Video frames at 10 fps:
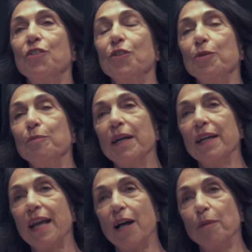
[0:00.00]
do
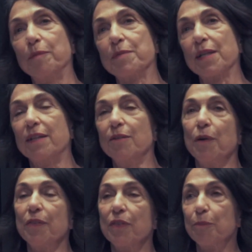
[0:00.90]
my albums. I didn't
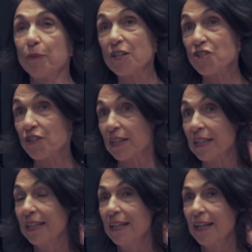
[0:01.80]
want the pressure
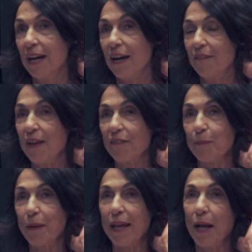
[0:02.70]
of
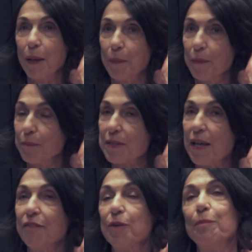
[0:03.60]
having my albums
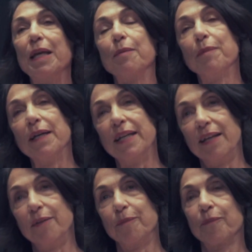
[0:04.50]
have to make
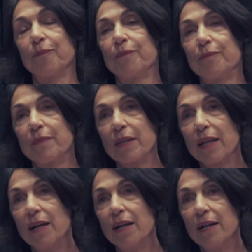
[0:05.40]
money.
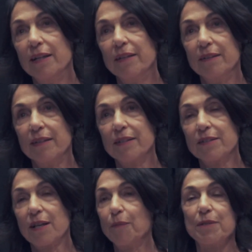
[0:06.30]
So
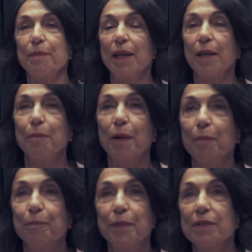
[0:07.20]
I wasn't making
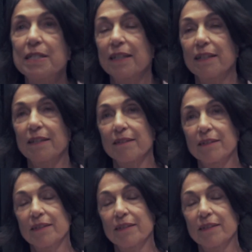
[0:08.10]
pop music.